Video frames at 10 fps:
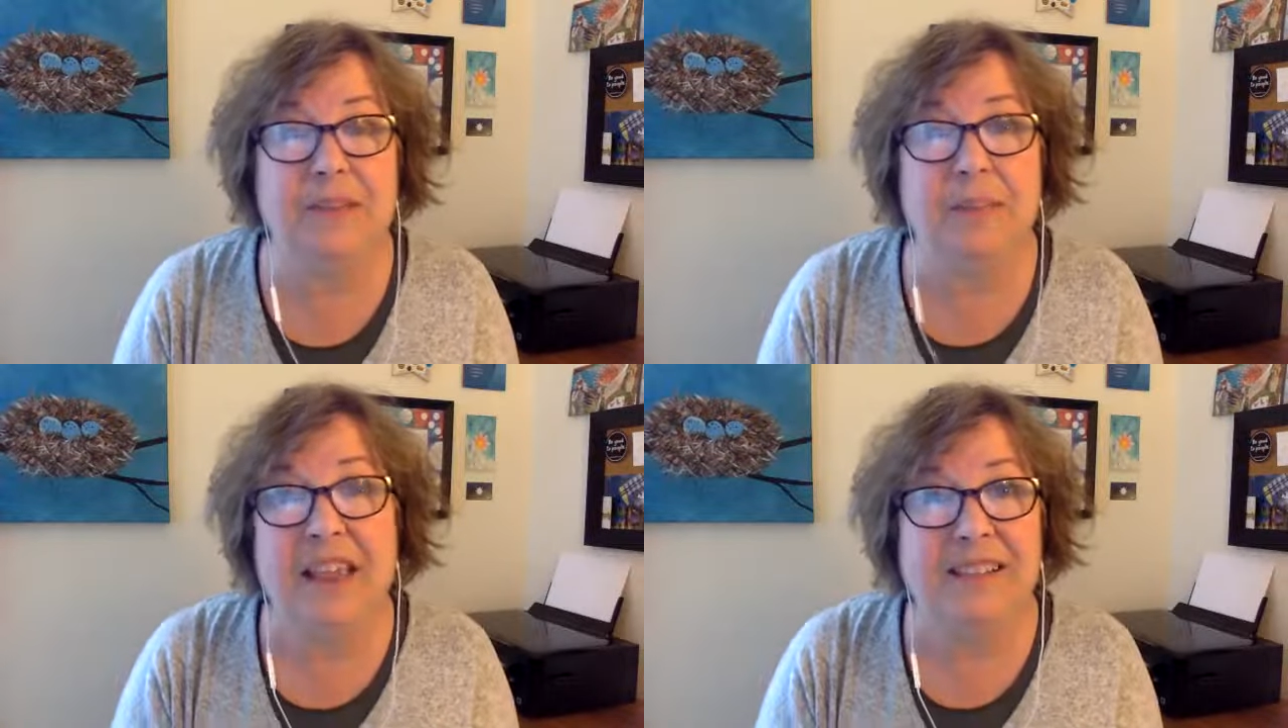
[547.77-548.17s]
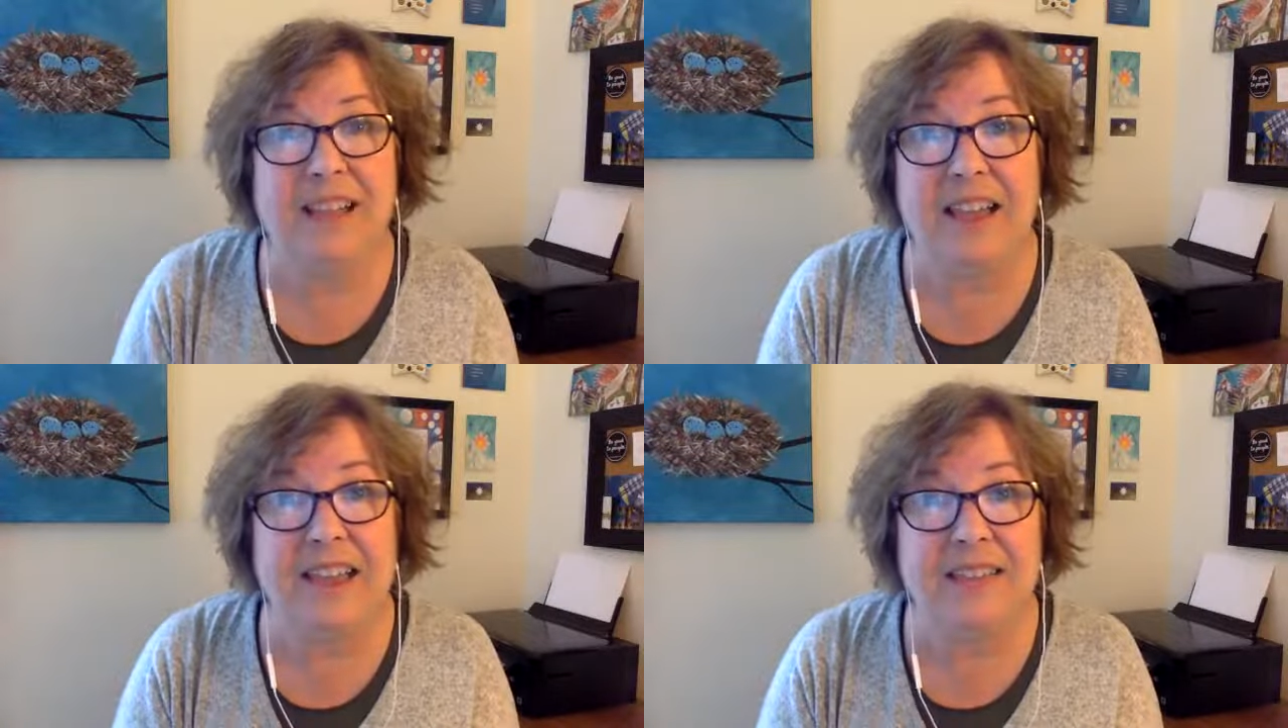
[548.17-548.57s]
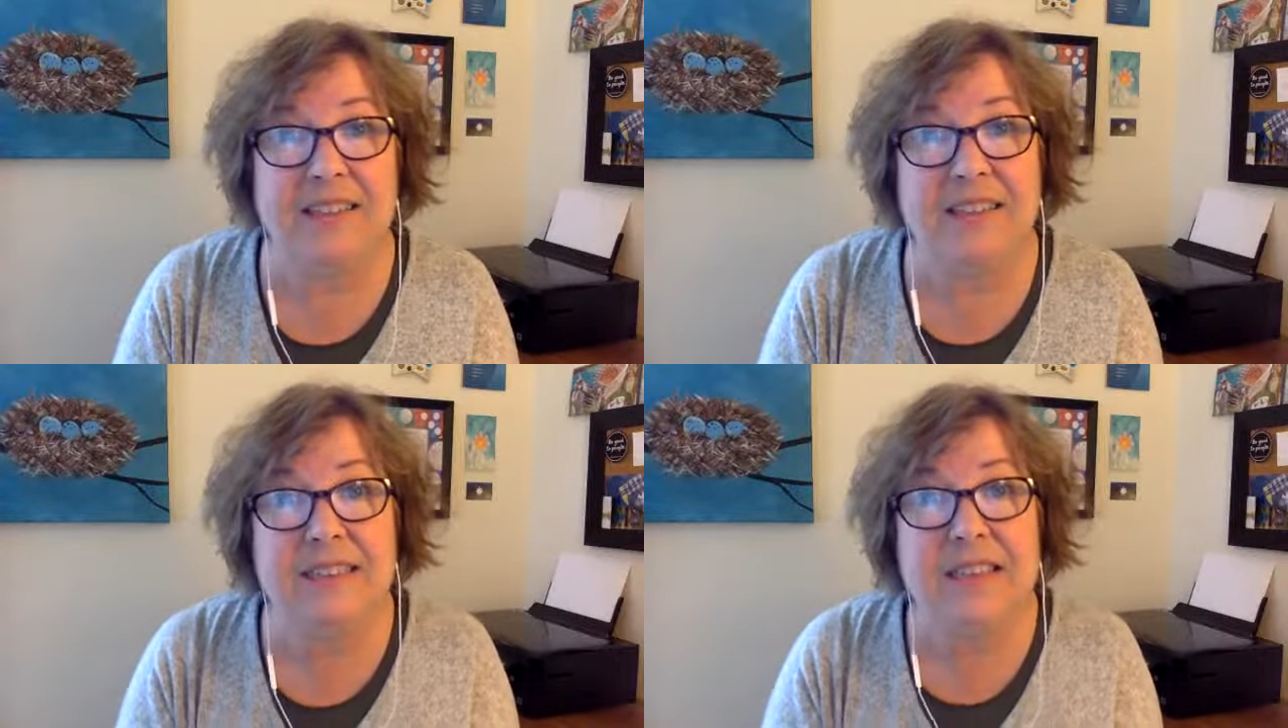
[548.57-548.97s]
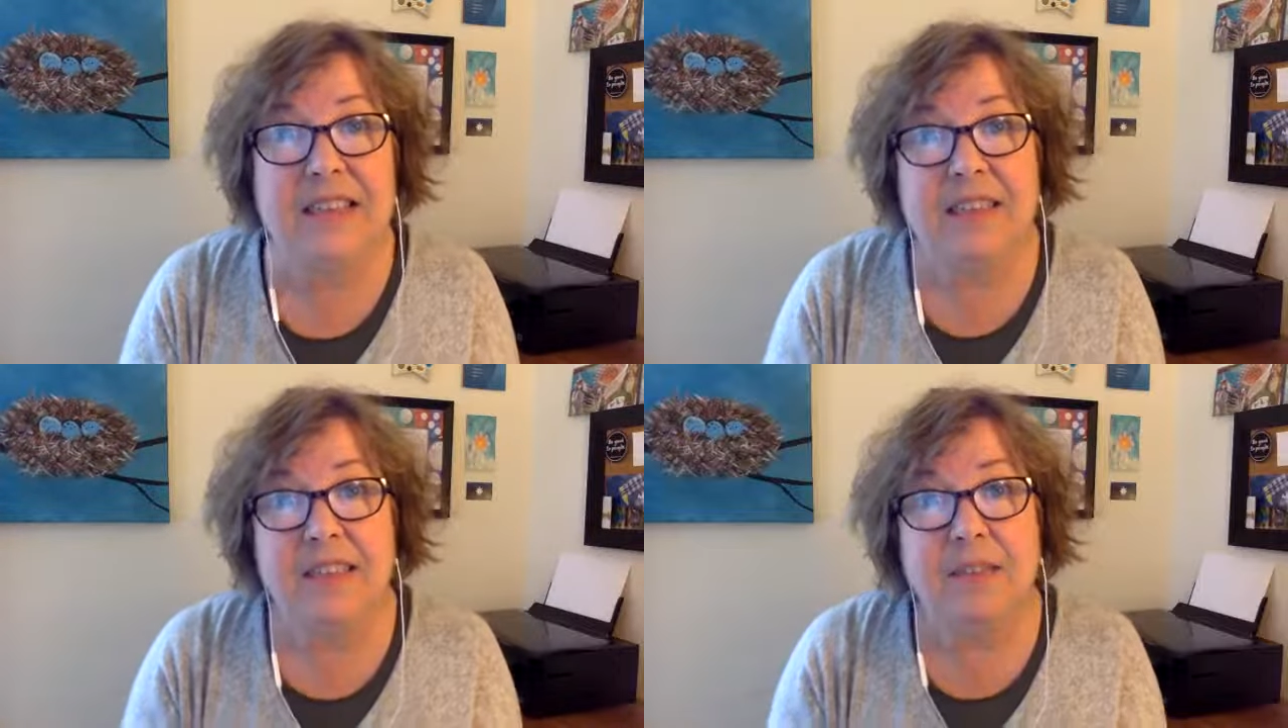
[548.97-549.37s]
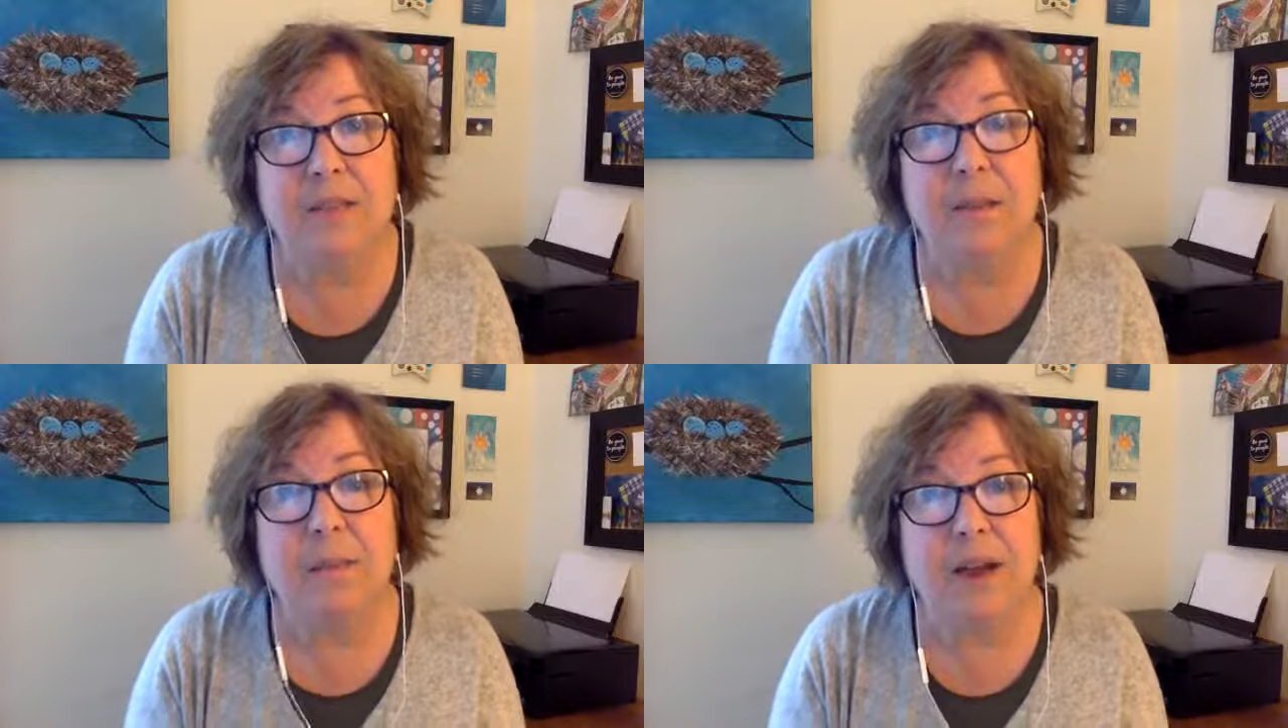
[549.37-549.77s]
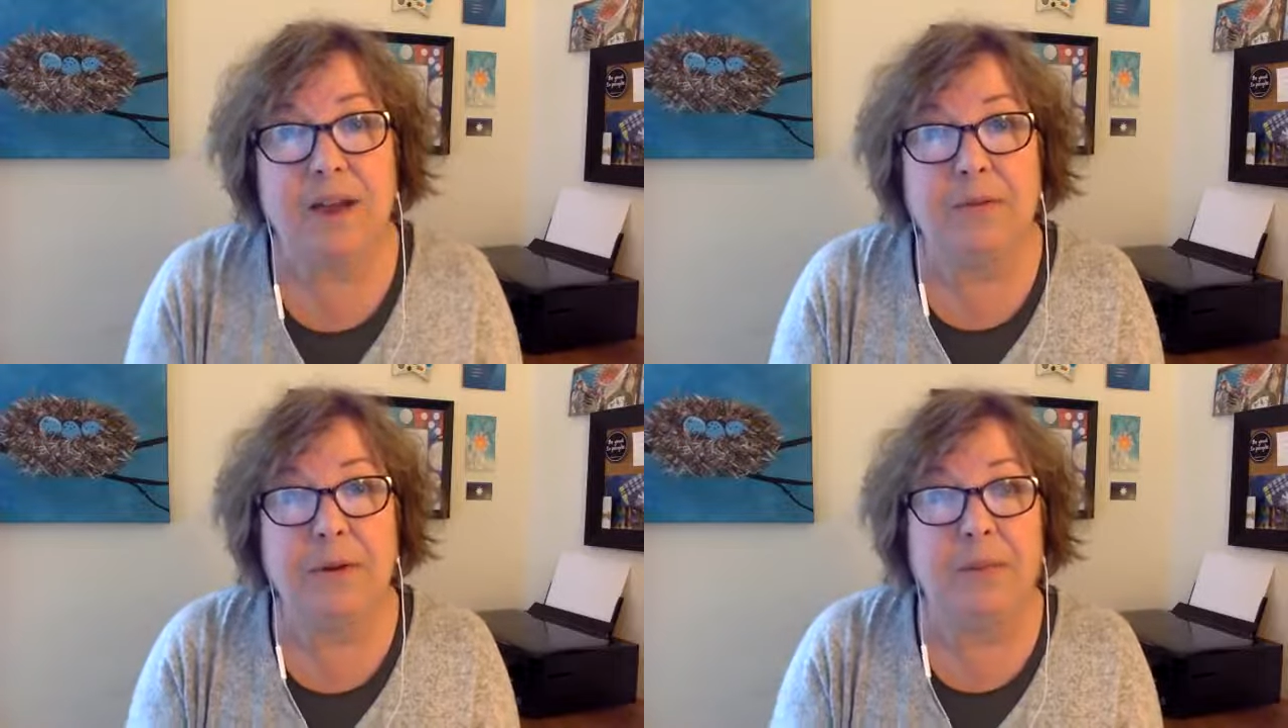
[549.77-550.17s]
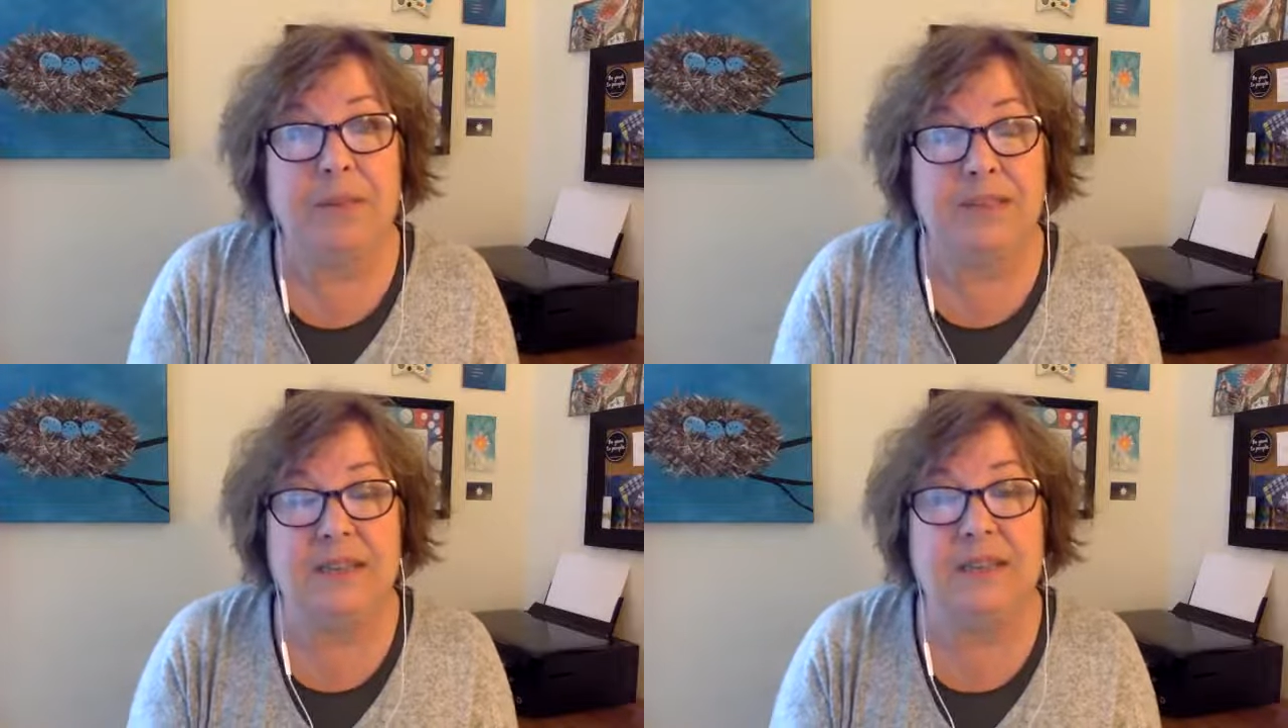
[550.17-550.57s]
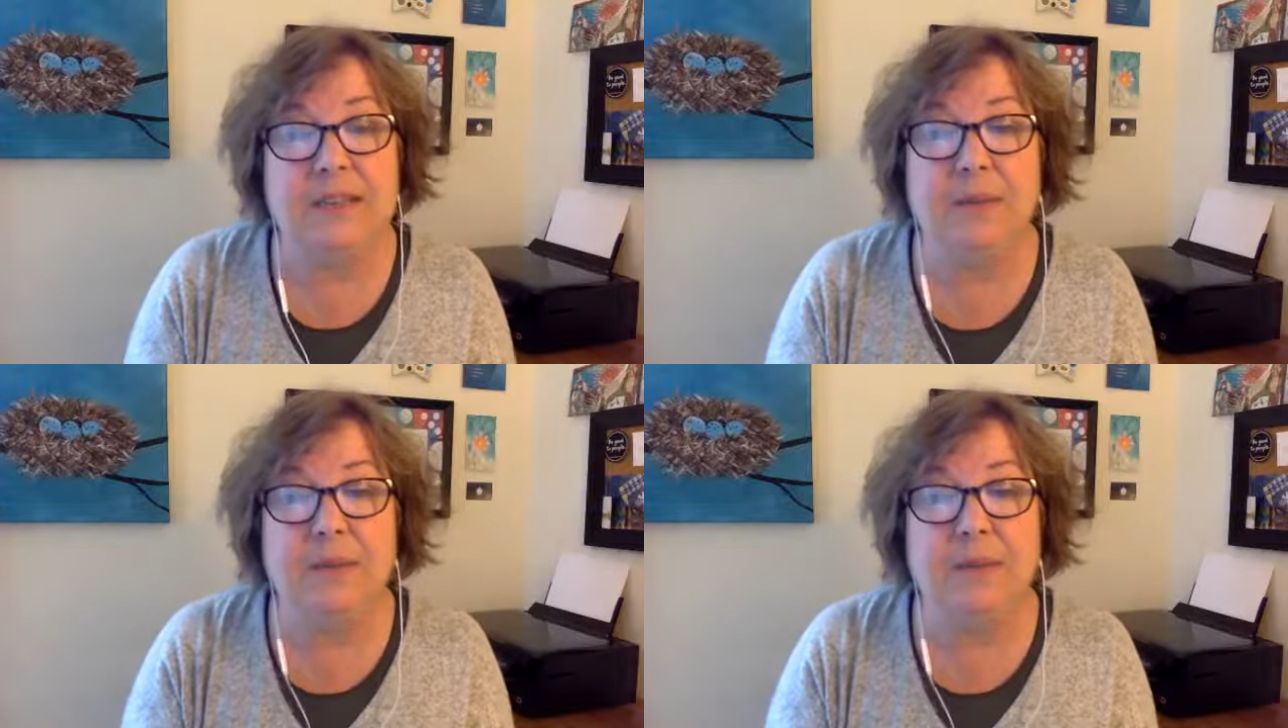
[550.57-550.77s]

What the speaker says: paying clients. Because that's what we want if we're in business,